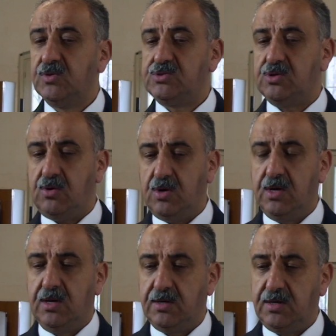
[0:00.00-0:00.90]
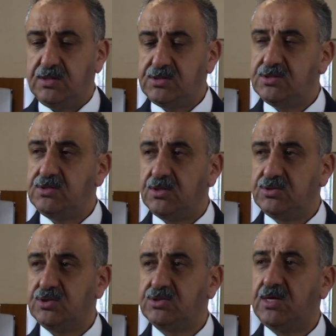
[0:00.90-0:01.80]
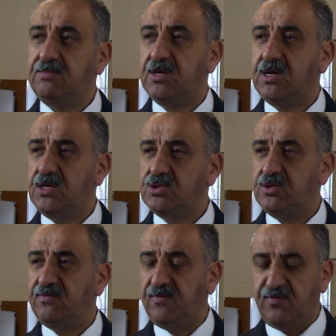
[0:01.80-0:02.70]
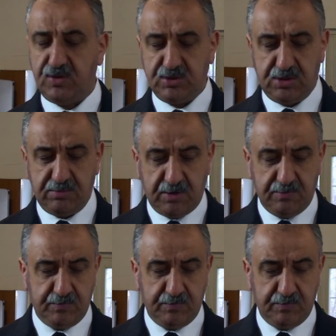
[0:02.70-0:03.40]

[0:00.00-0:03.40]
So this is not just application for Fukushima.